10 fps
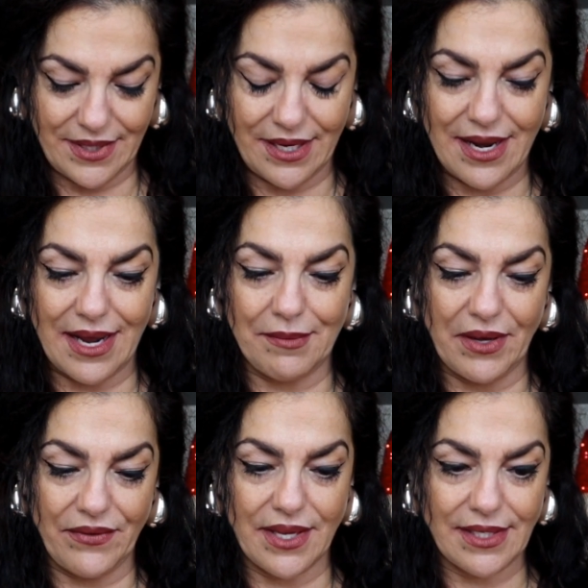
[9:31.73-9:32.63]
The name
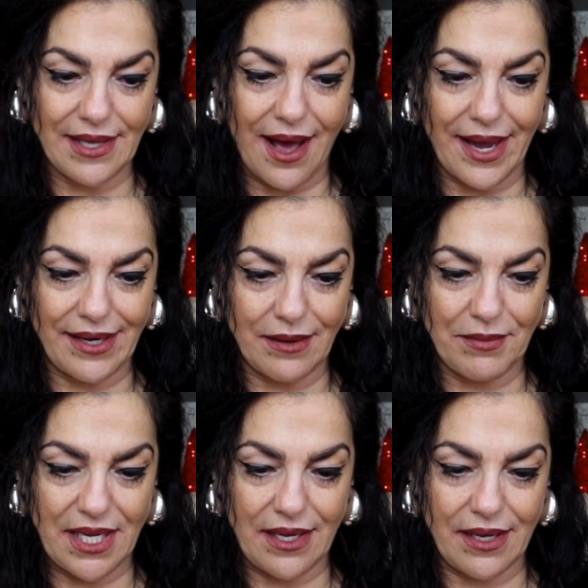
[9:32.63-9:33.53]
of this
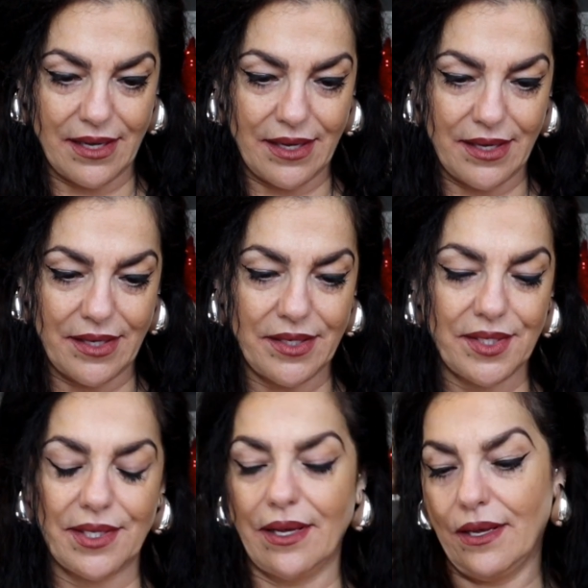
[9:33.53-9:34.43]
item
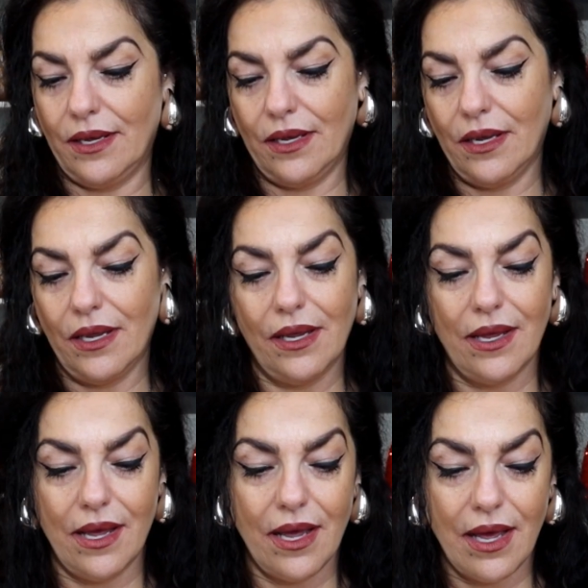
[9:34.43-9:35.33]
is
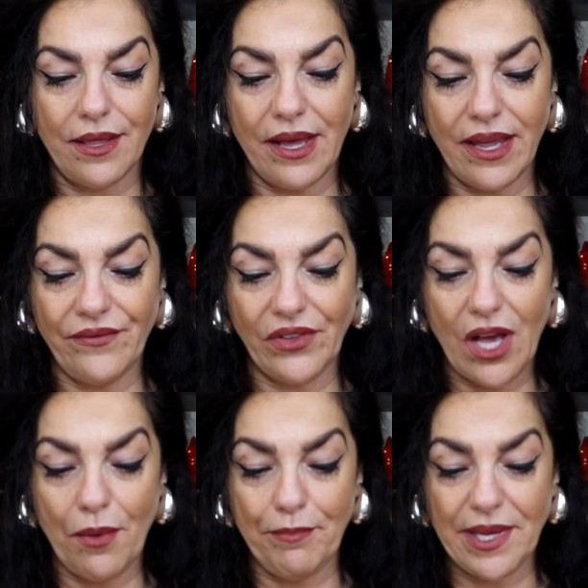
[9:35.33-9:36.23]
the
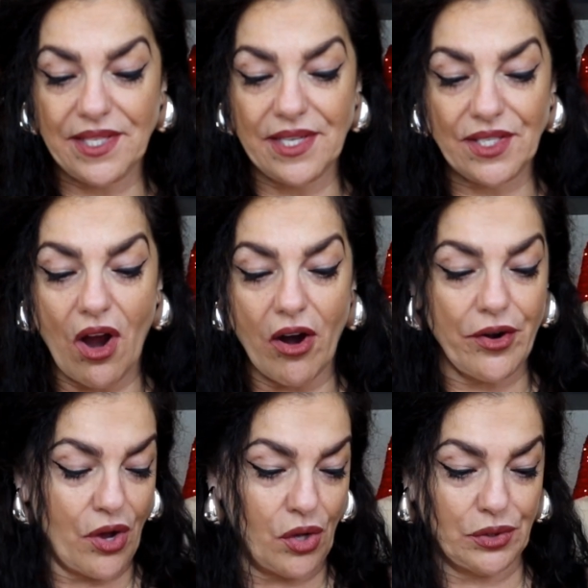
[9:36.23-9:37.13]
envelope business
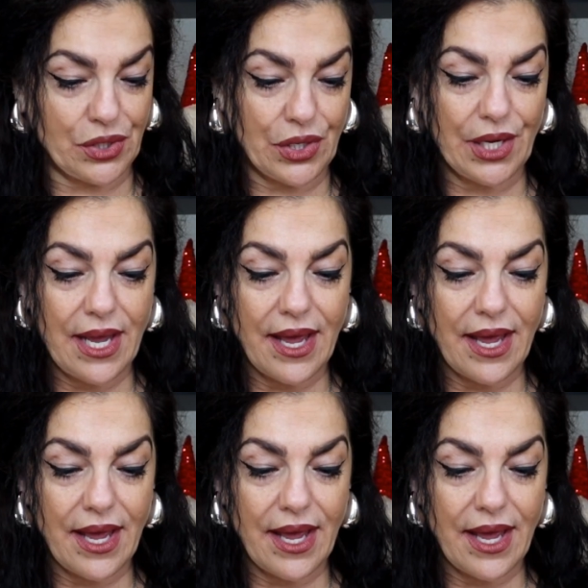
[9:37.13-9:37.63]
card holder